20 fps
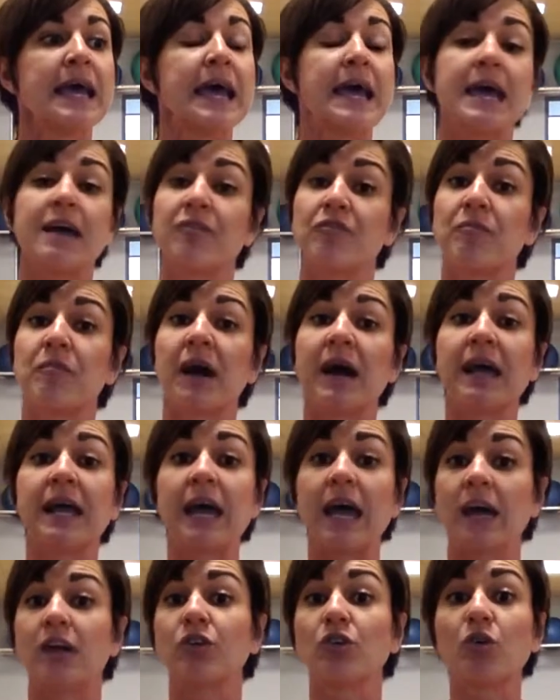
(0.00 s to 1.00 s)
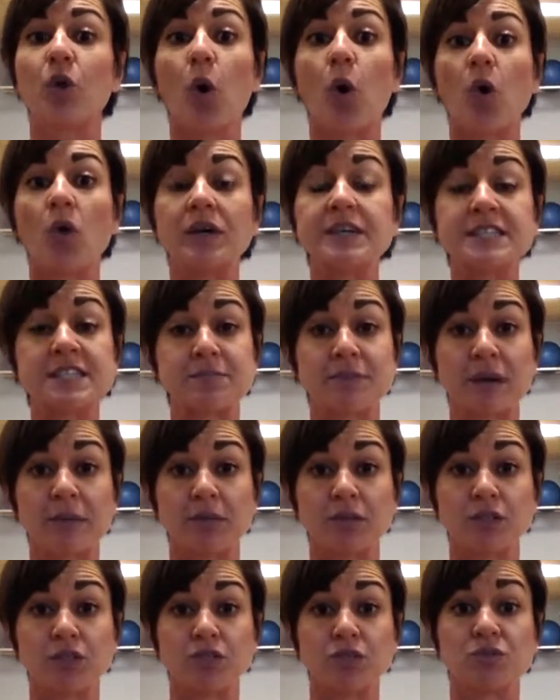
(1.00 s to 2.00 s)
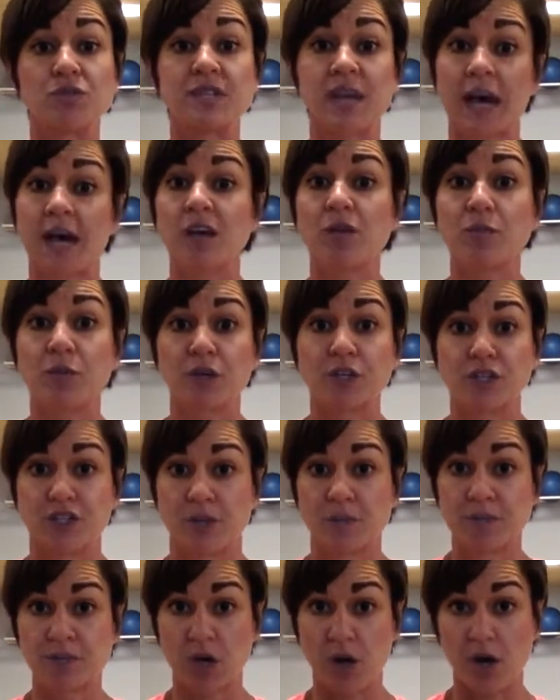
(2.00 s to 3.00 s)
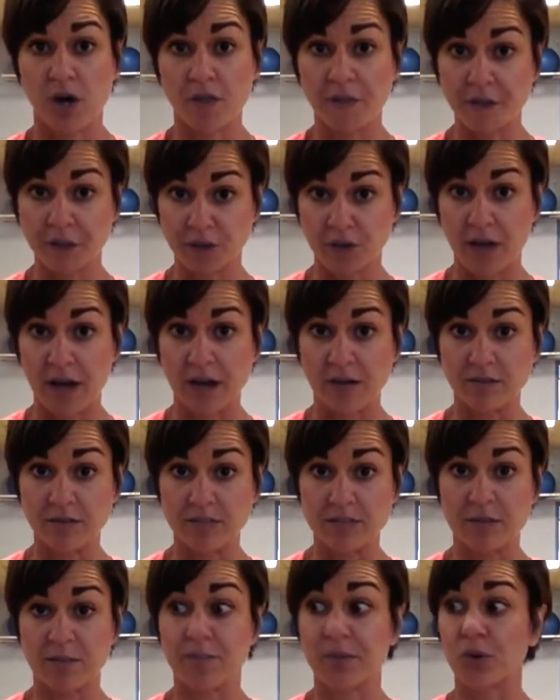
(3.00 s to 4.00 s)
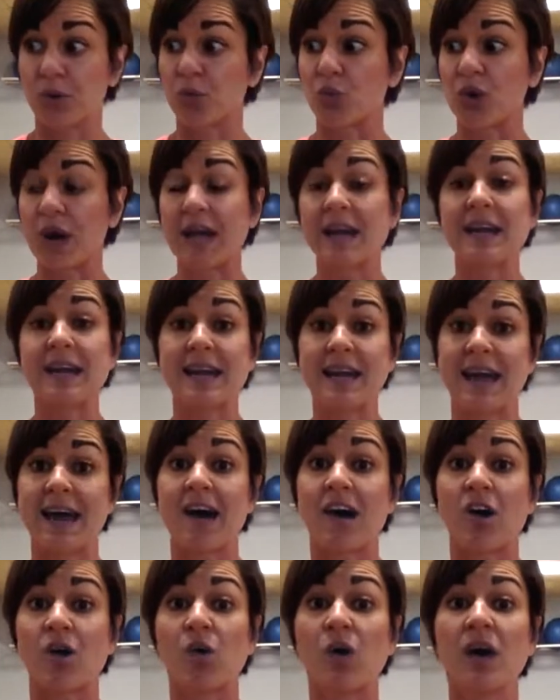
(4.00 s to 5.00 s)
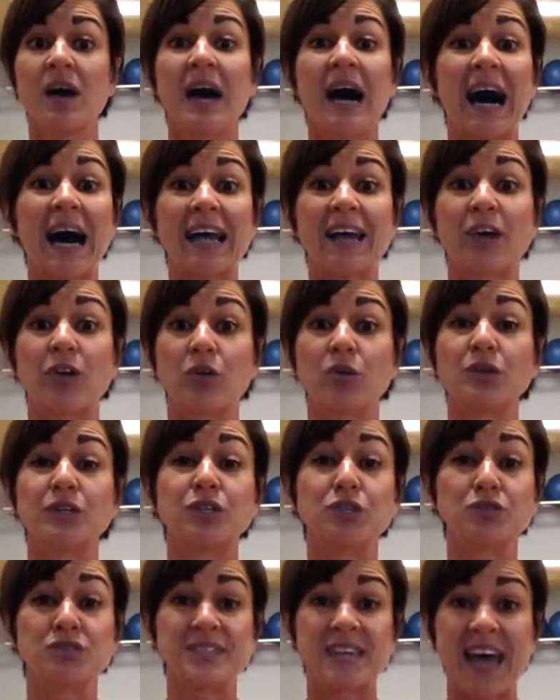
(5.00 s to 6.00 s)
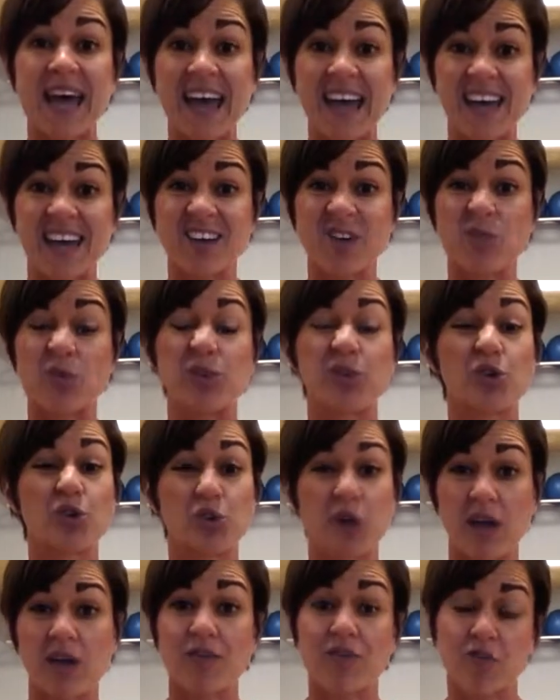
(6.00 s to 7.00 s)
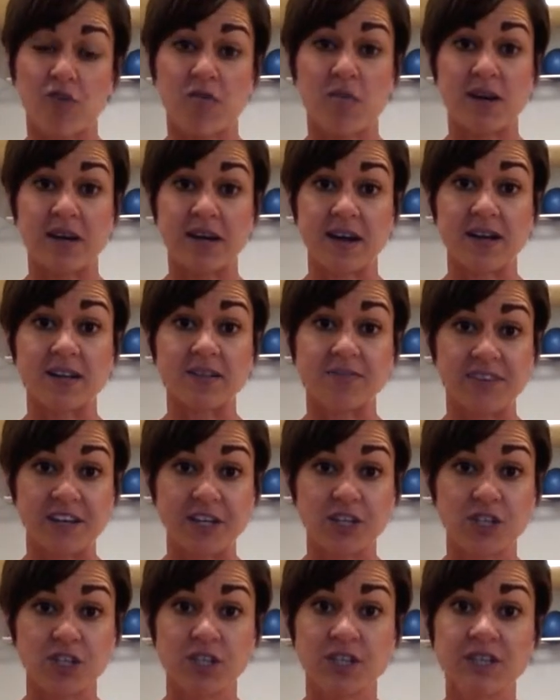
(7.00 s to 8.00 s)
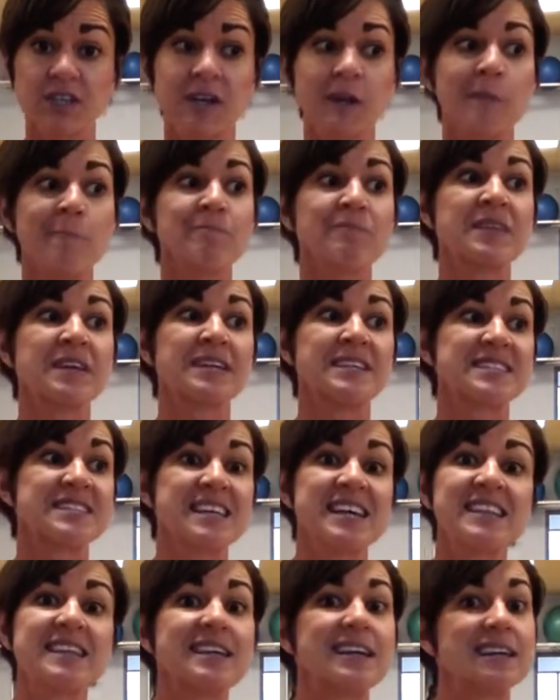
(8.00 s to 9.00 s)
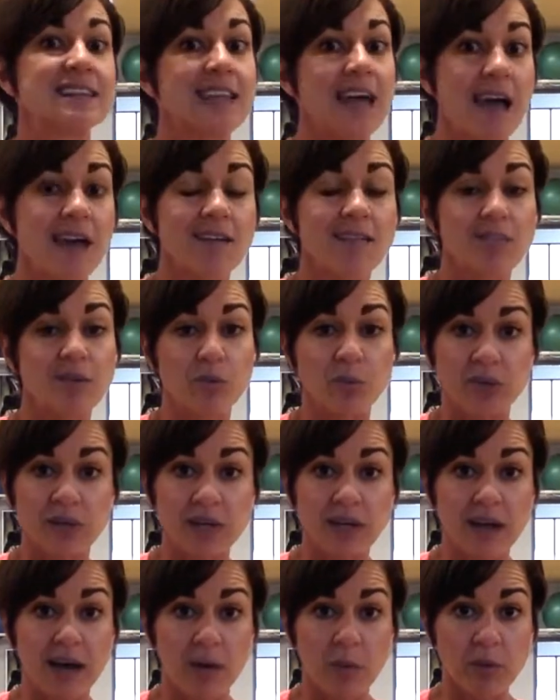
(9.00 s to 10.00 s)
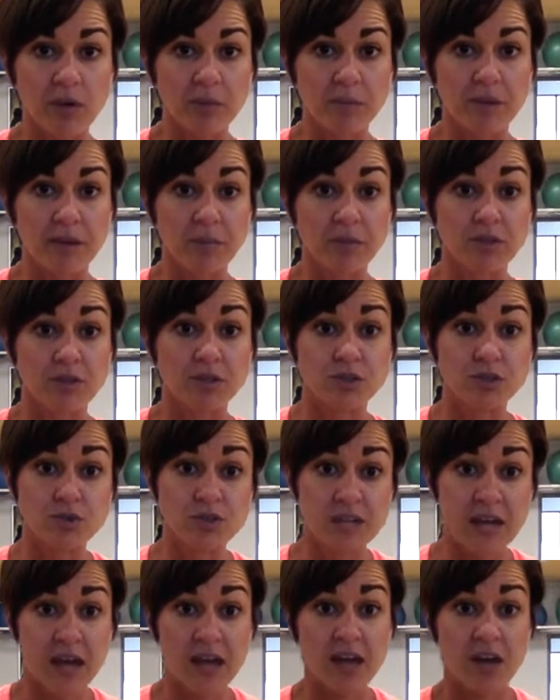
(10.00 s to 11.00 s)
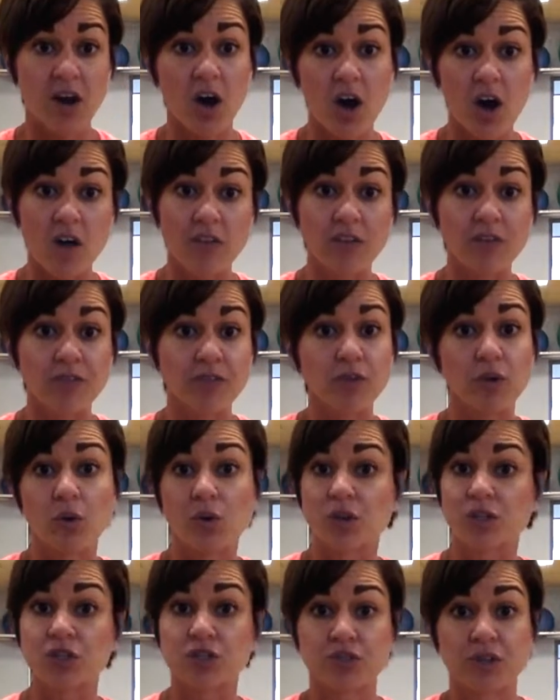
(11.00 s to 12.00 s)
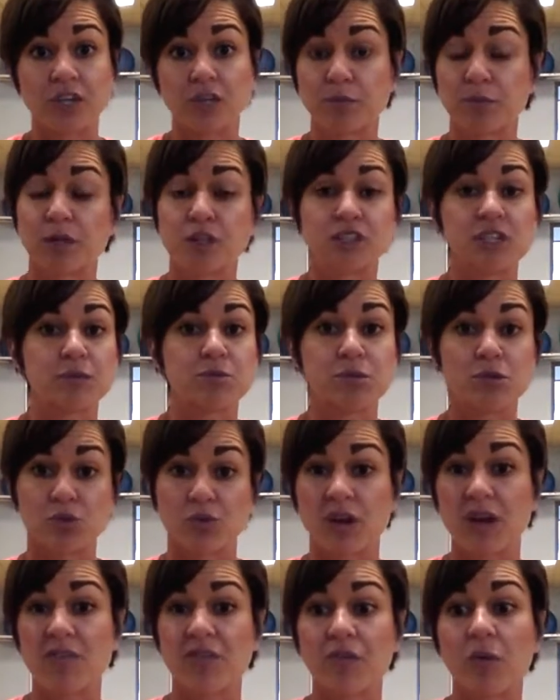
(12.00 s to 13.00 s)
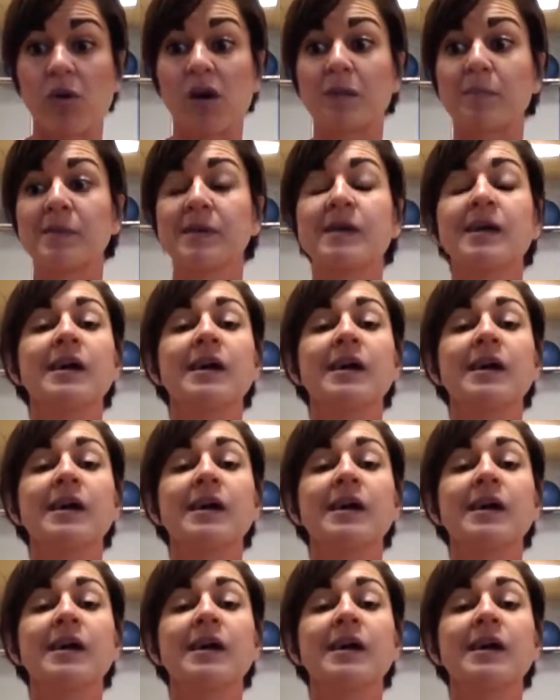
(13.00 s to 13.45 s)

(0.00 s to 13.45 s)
If my end goal is to be able to do 10 push-ups on the ground, but right now I can only do 10 with great form on an elevation, saying that at the end of the week I want to be able to do 10 on the floor strict push-ups with great form